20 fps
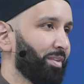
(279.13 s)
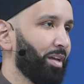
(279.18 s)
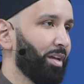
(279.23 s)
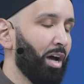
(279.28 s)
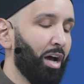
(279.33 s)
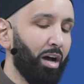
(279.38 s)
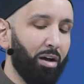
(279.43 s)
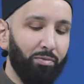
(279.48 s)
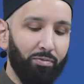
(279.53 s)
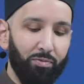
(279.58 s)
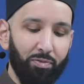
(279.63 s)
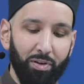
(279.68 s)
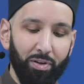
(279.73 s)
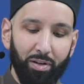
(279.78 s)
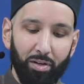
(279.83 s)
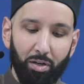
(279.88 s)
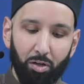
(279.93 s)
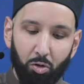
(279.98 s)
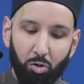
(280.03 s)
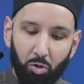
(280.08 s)
of
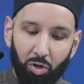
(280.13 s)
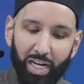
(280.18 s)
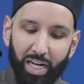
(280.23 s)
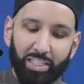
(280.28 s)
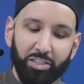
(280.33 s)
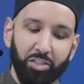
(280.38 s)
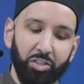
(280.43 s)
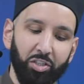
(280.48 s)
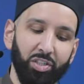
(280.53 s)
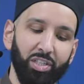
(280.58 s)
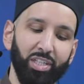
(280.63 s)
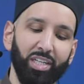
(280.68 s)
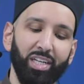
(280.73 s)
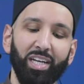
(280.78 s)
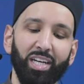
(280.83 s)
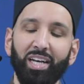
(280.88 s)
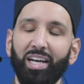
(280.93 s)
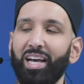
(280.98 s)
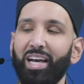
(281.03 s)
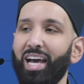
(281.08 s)
Quraysh,
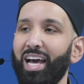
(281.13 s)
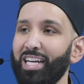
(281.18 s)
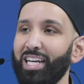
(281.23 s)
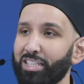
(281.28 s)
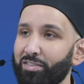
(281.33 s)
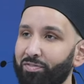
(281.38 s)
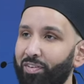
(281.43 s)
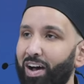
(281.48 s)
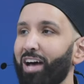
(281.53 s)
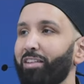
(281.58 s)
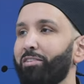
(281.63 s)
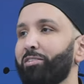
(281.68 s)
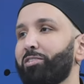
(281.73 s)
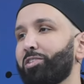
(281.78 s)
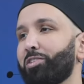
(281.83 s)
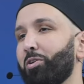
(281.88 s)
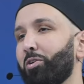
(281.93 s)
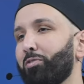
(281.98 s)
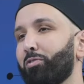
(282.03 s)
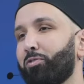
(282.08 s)
and his father's
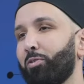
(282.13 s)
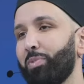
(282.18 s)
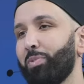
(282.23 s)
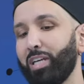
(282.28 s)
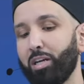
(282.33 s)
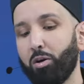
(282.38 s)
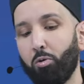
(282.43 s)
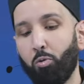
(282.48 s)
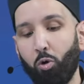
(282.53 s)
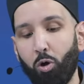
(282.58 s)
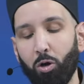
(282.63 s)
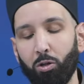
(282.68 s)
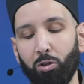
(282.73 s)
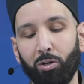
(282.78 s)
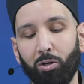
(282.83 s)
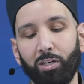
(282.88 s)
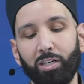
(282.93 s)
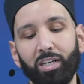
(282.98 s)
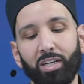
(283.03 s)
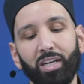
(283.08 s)
known for being a
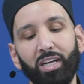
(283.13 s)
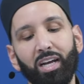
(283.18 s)
warlord.